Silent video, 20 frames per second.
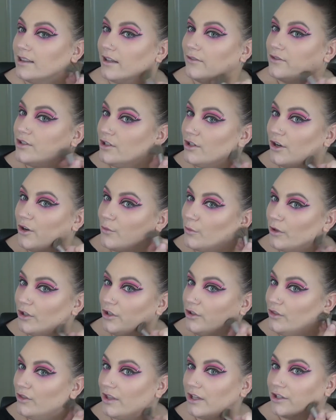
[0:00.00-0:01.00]
love to know what
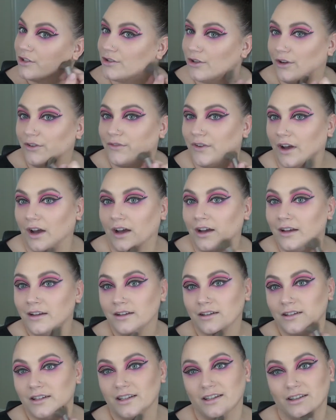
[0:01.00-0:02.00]
you think so far
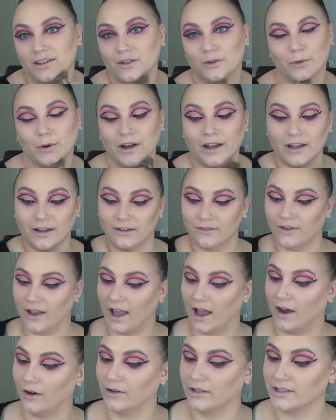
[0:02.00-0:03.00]
in the way of
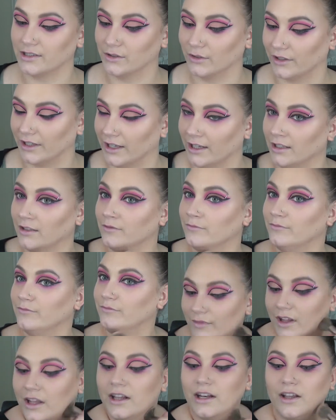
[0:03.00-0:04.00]
how it's looking,
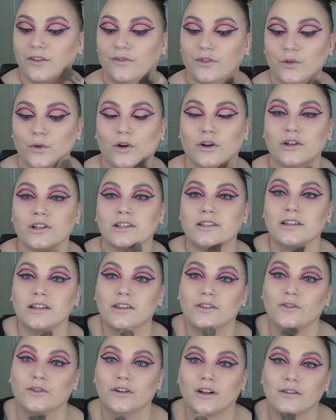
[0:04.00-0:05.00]
and if you honestly
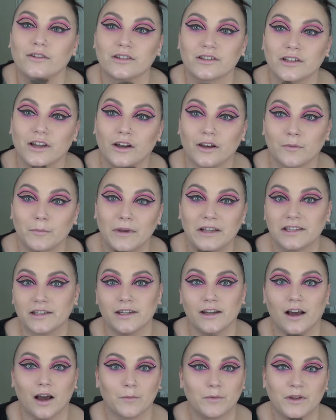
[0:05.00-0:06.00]
thought I was gonna mess
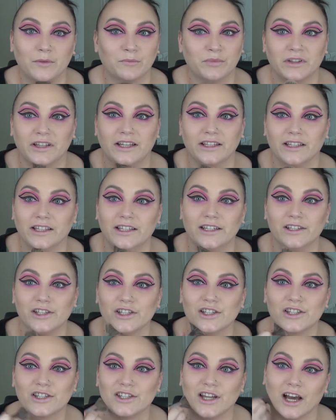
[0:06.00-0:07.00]
it up completely and
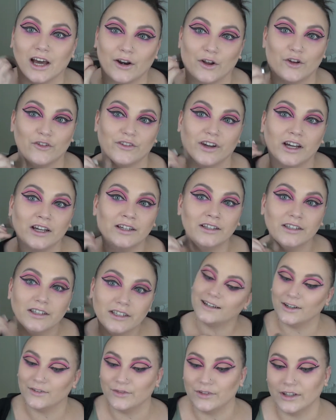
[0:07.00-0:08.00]
just start over.
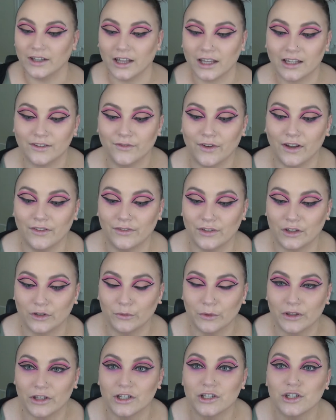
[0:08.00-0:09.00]
I feel like if I fiddle
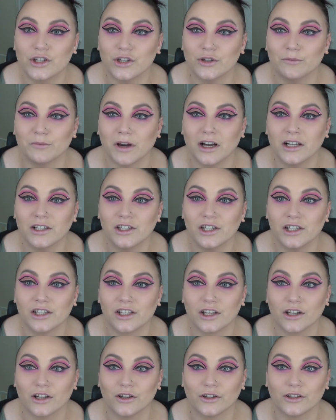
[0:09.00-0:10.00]
with it too much, it's
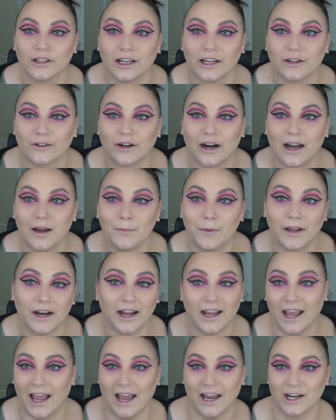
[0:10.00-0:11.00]
gonna look like crap, and
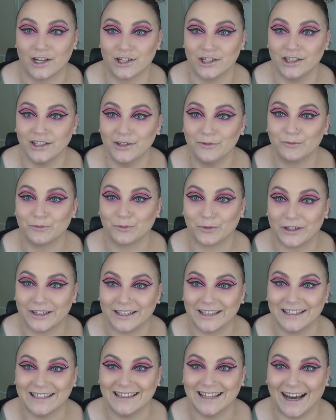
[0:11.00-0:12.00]
I actually
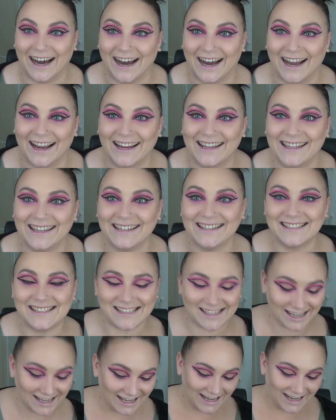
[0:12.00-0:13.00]
really like it.
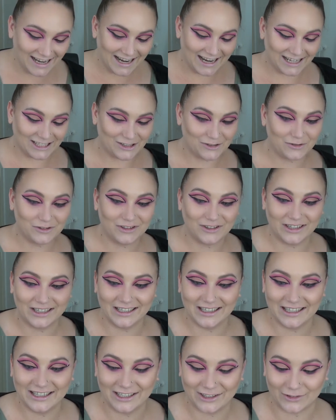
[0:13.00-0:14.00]
It's
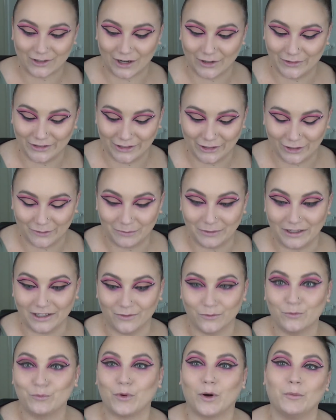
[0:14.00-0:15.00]
really growing on me.
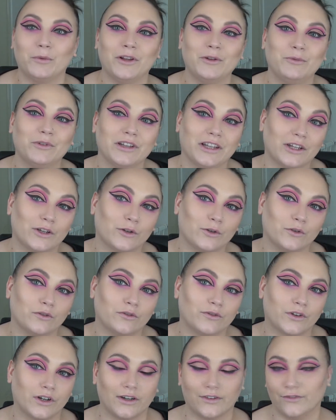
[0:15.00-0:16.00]
Probably really cool
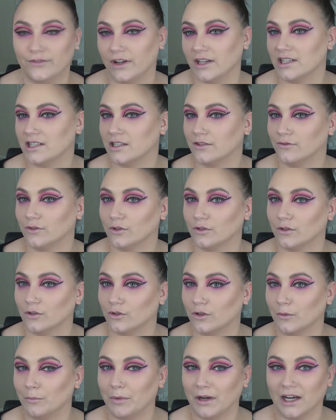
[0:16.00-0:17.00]
for a festival
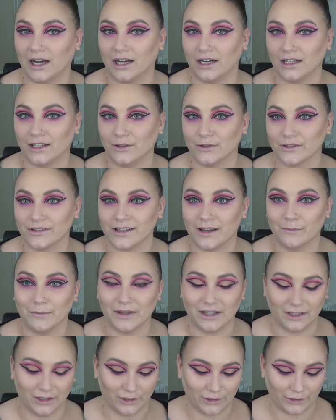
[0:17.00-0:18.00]
or a party or
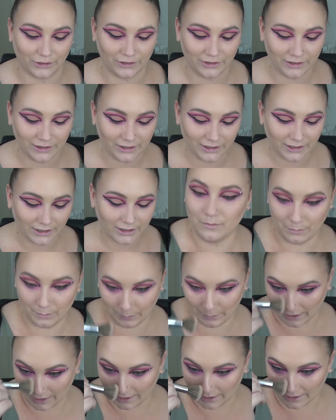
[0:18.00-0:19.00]
something, you know?
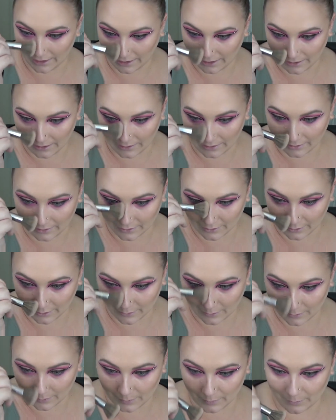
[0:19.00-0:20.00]
But,
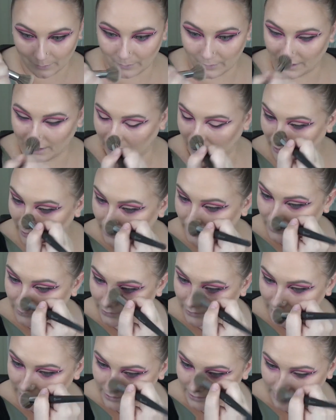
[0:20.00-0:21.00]
oh my
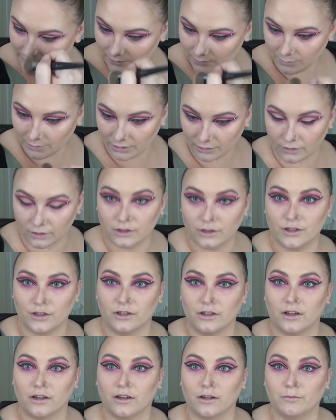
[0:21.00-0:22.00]
goodness. Oh my gosh,
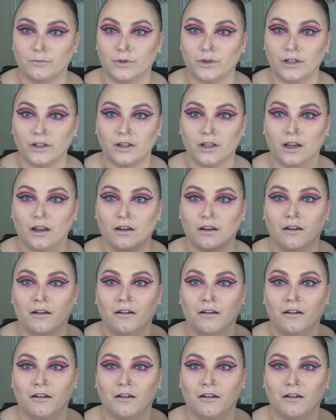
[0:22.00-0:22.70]
I'm putting like,